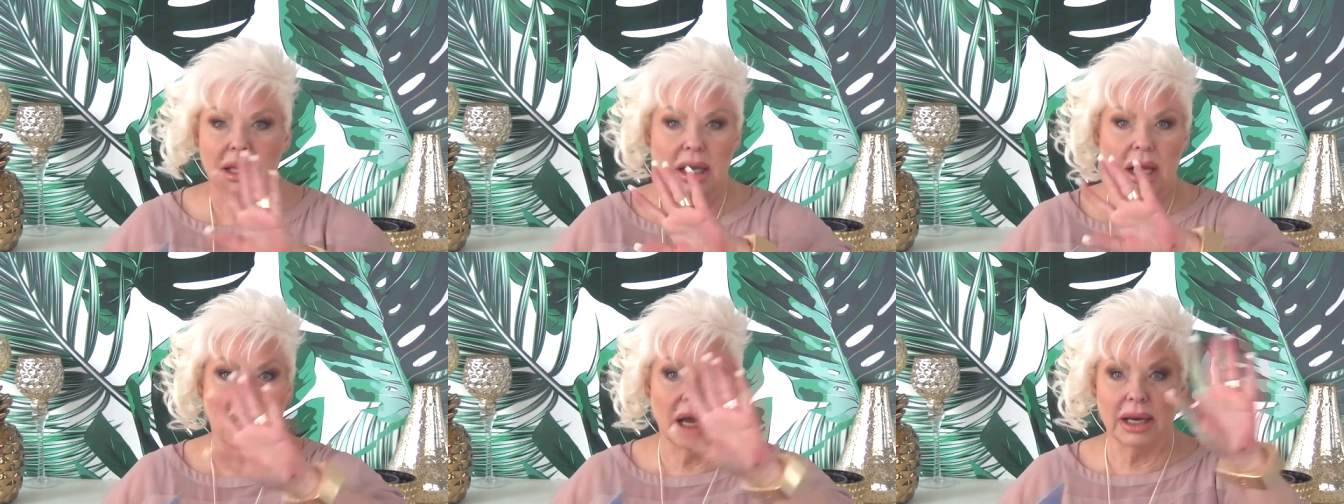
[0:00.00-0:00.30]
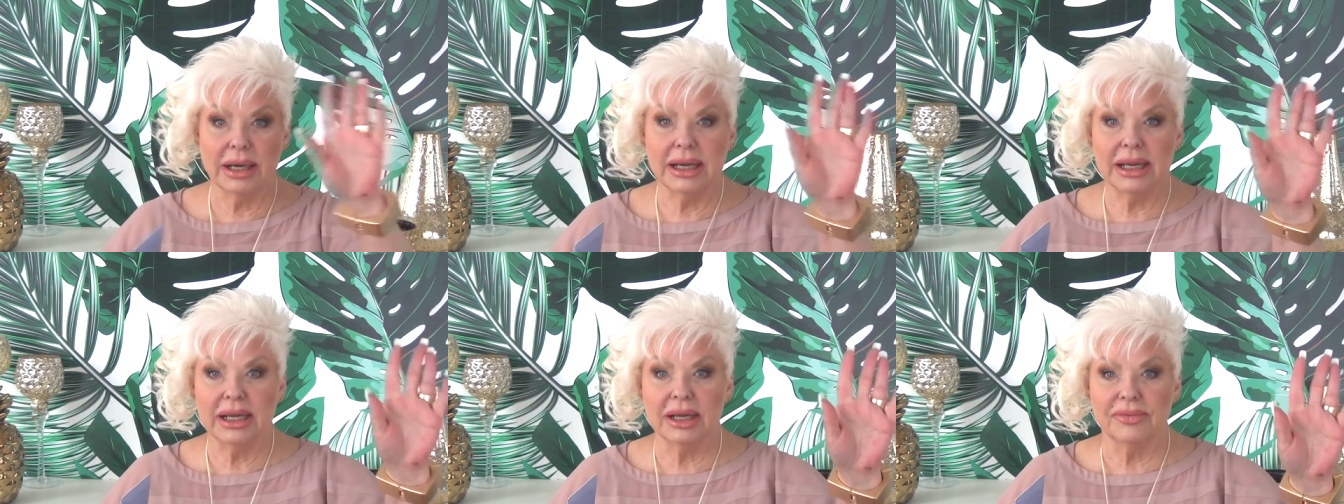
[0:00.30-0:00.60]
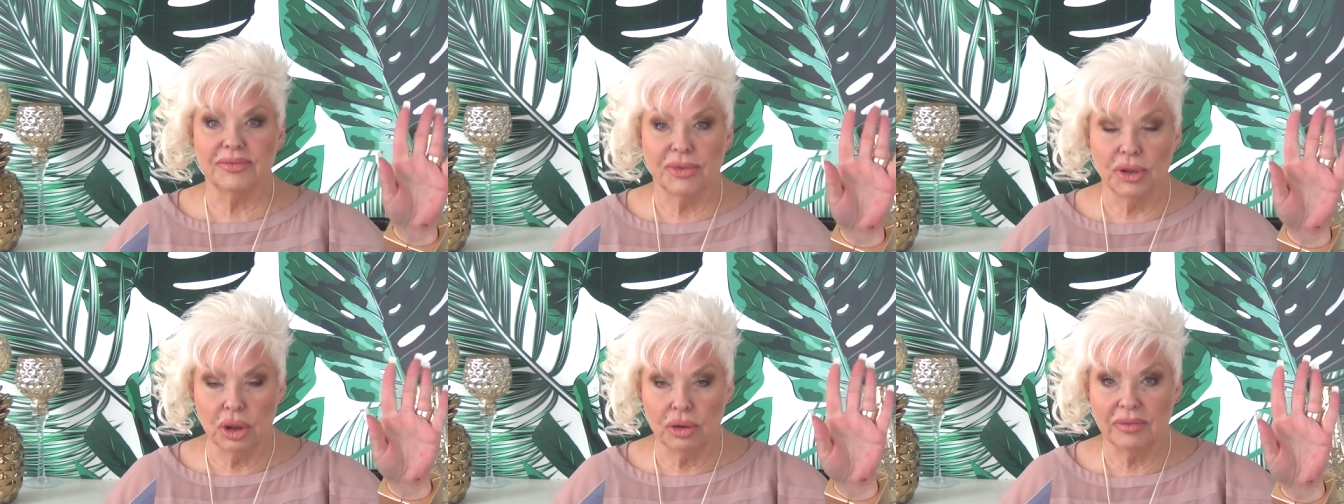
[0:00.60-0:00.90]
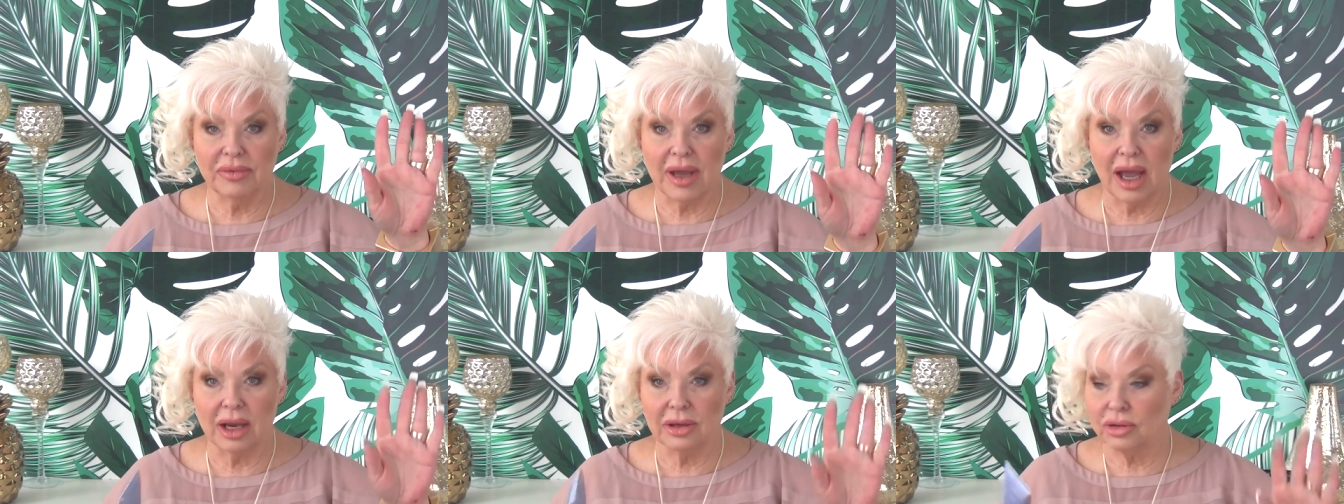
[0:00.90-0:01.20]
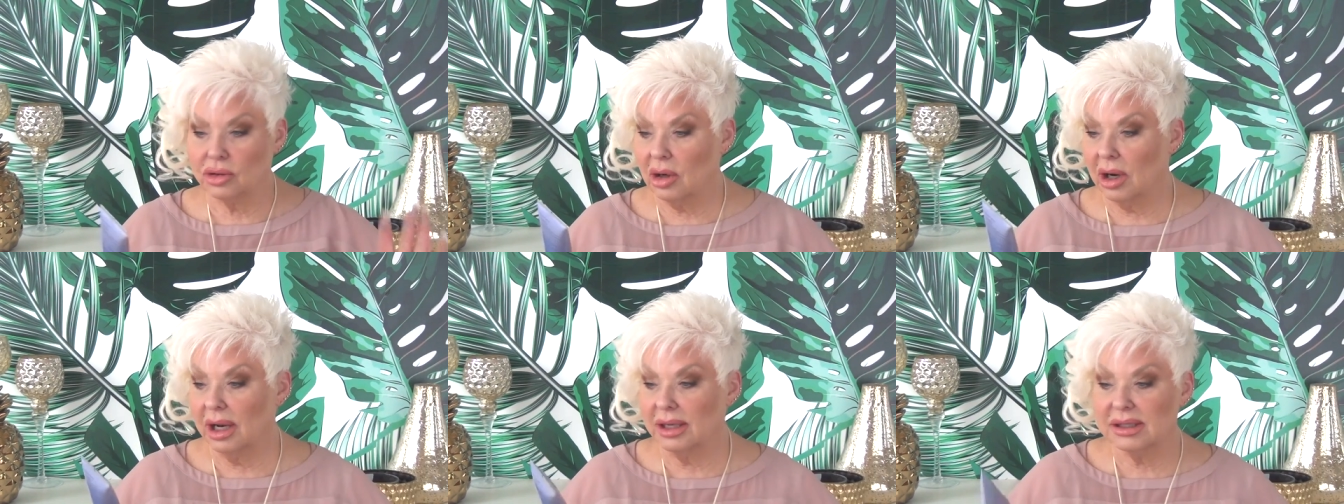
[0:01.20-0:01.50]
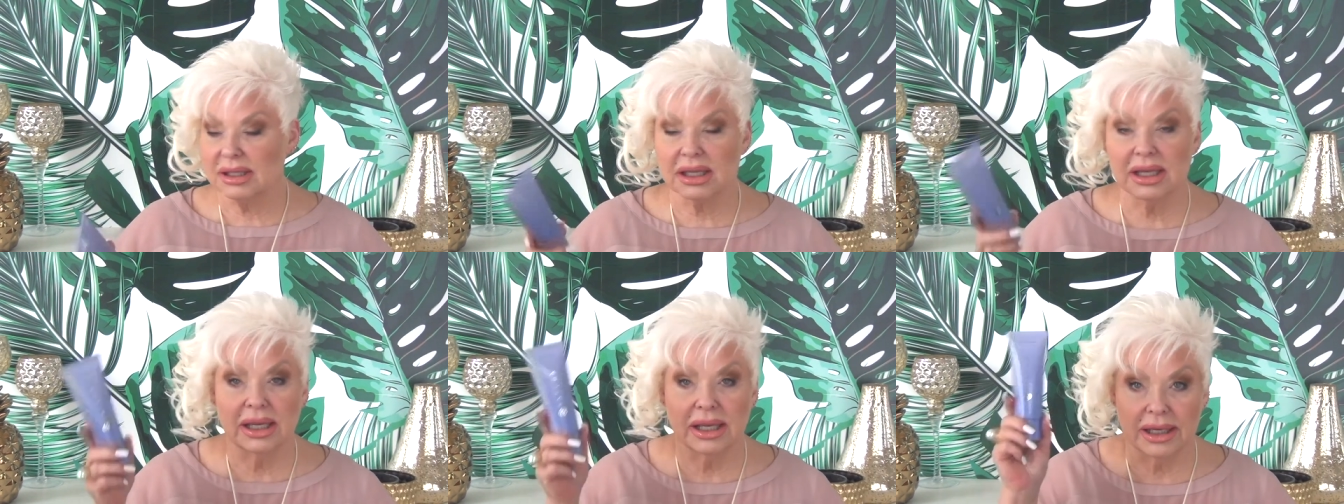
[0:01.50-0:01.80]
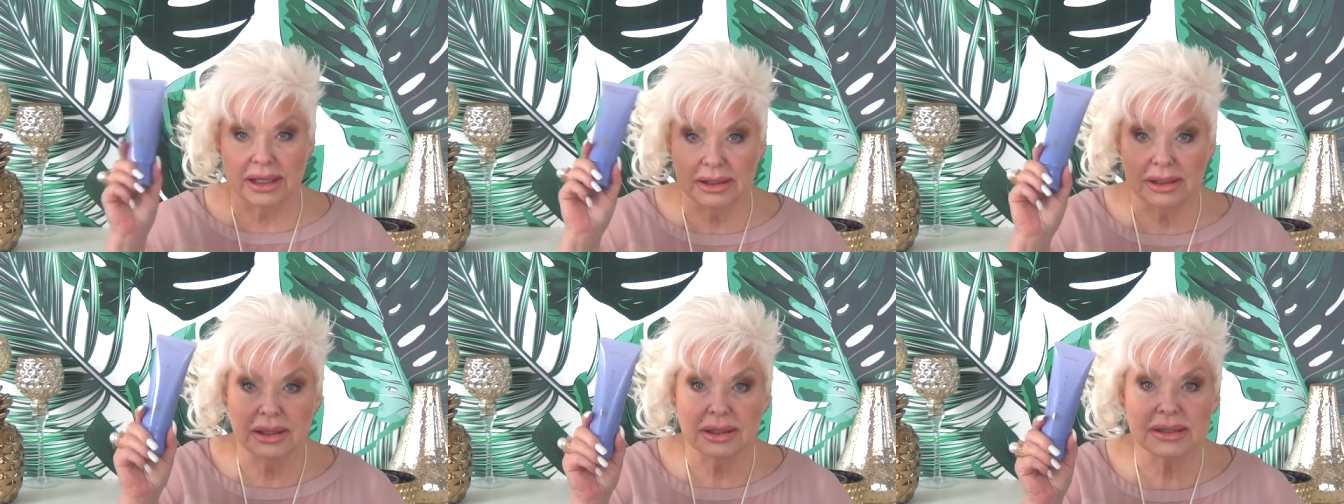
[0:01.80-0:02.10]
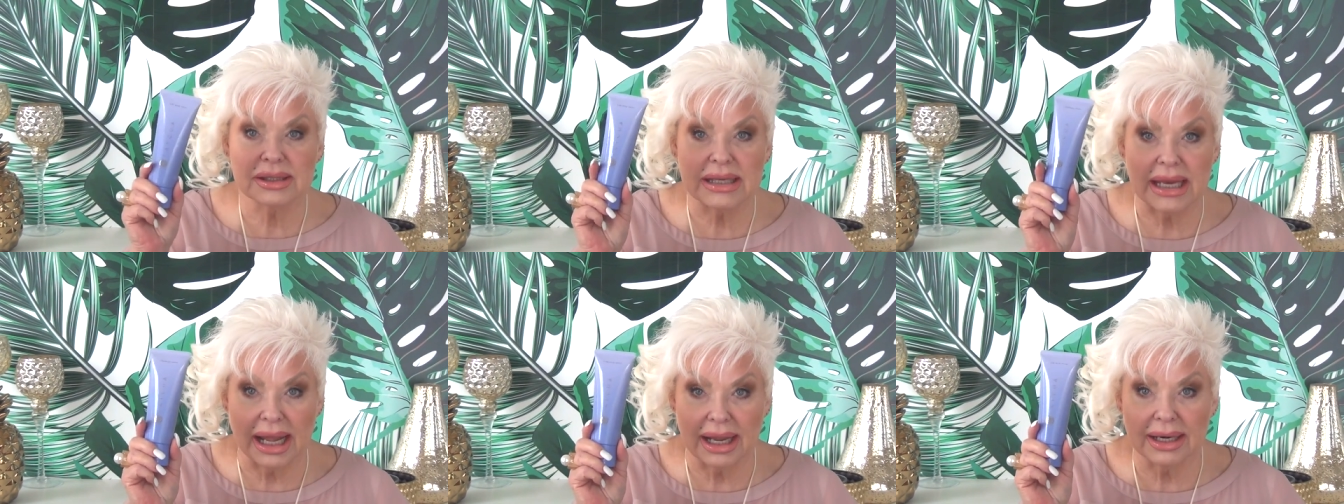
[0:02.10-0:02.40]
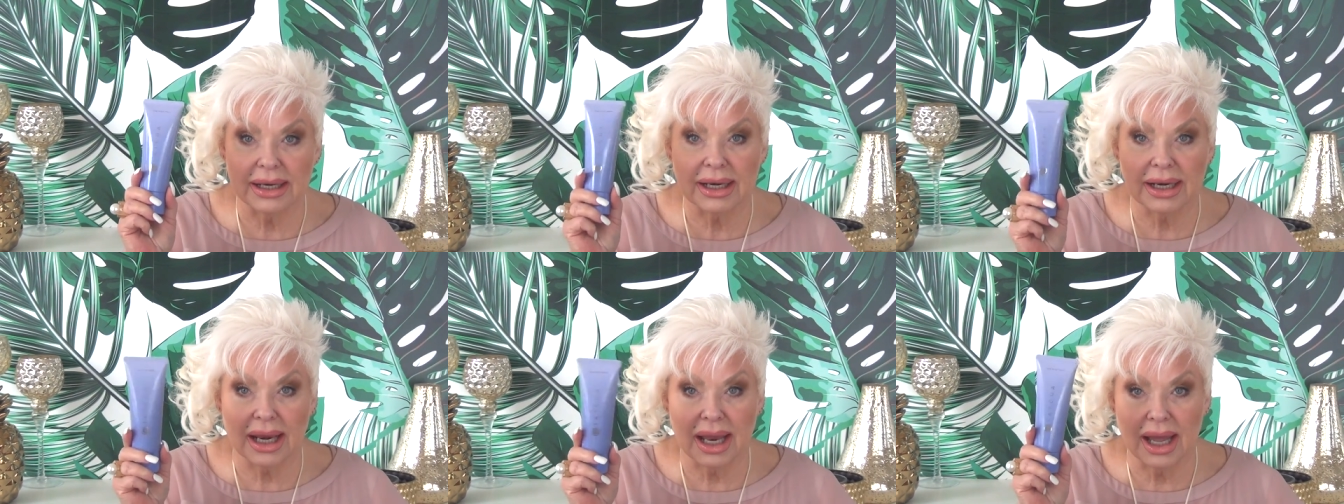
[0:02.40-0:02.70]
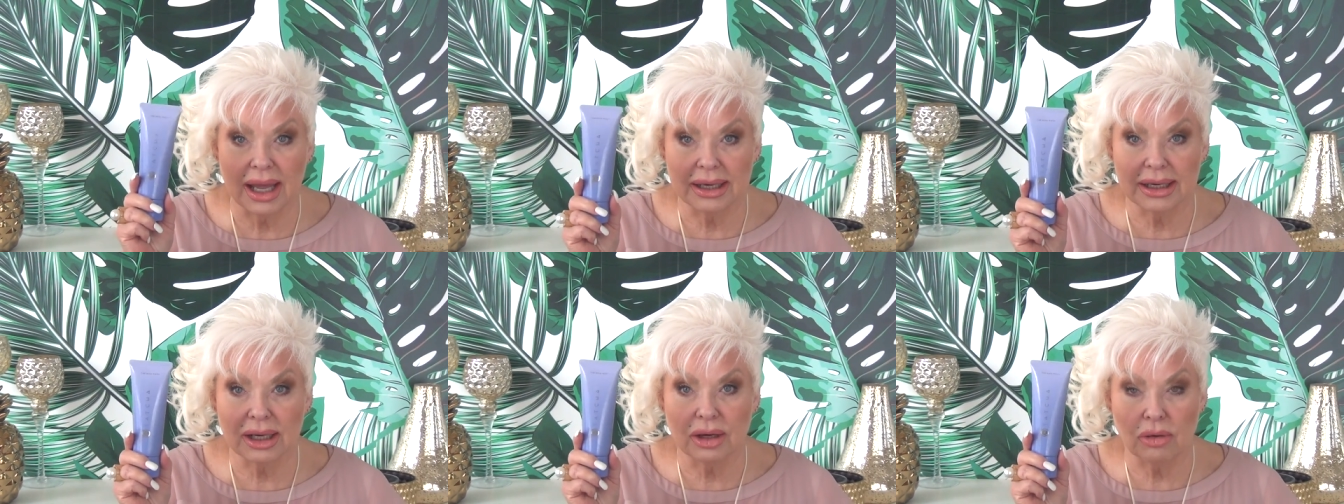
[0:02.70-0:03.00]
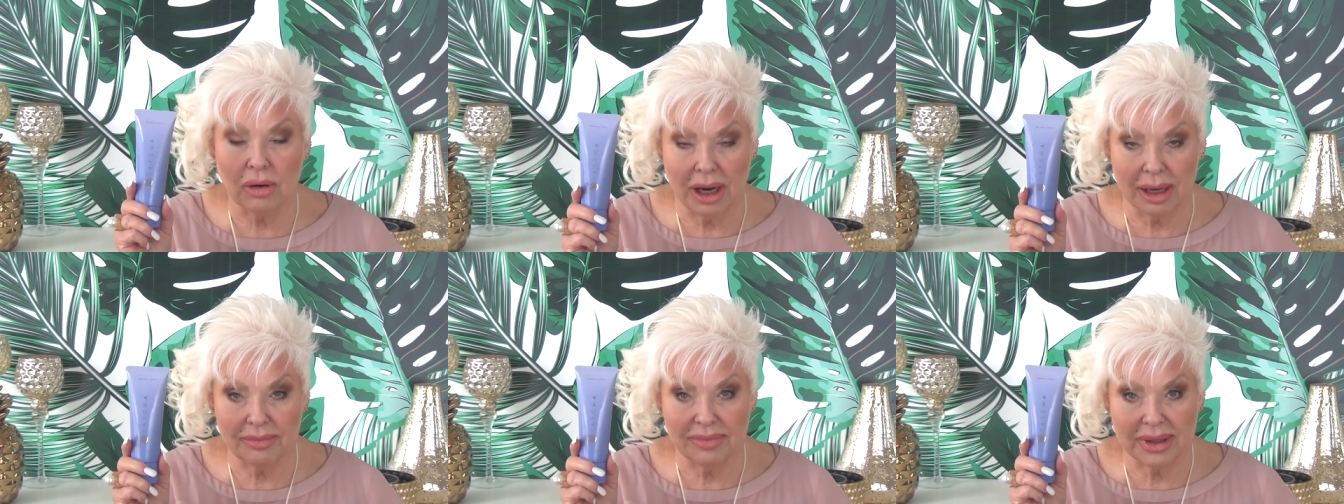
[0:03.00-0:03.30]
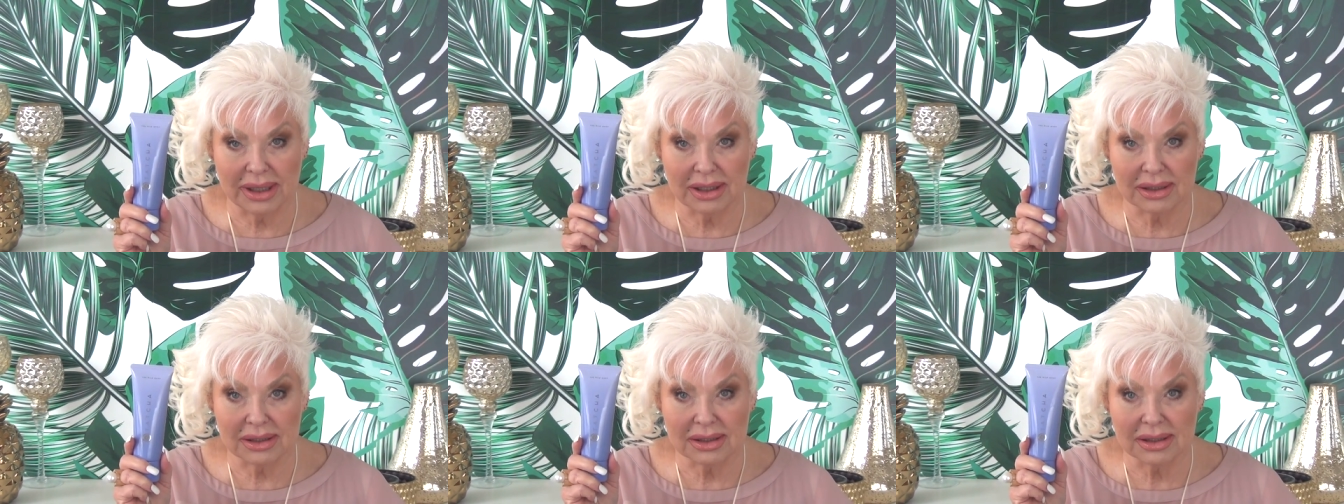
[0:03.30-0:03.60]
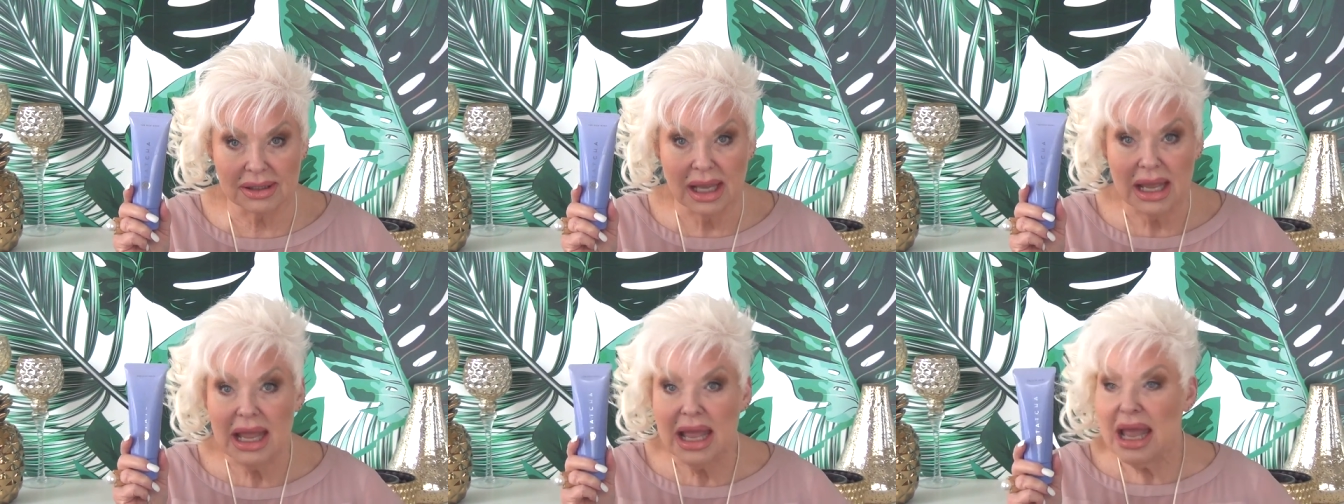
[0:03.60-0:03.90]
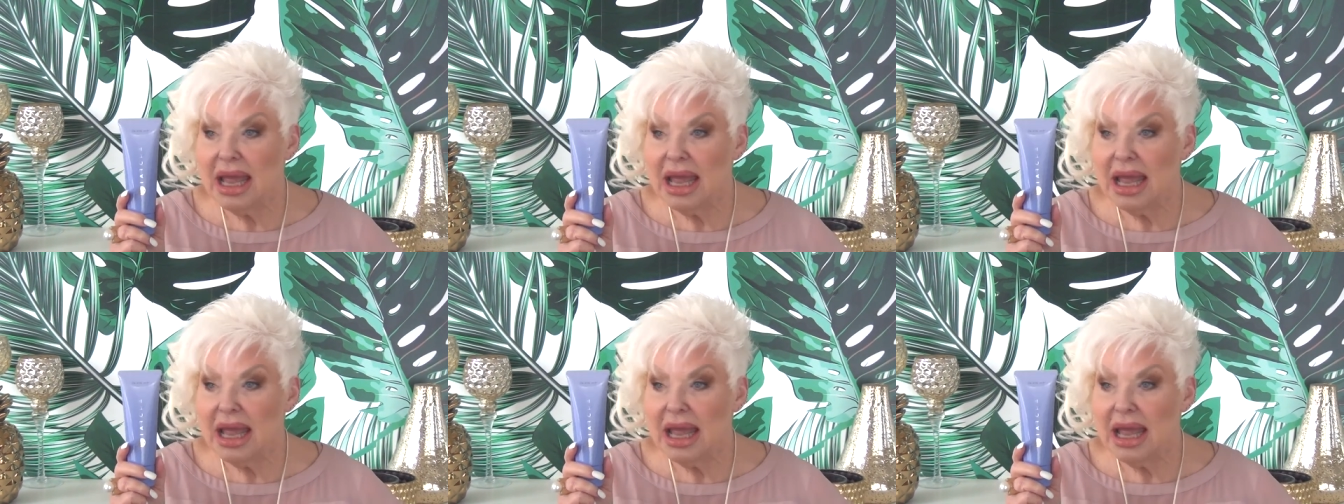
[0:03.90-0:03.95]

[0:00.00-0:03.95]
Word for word: Honey, if you've got dry skin, stand in line and grab this.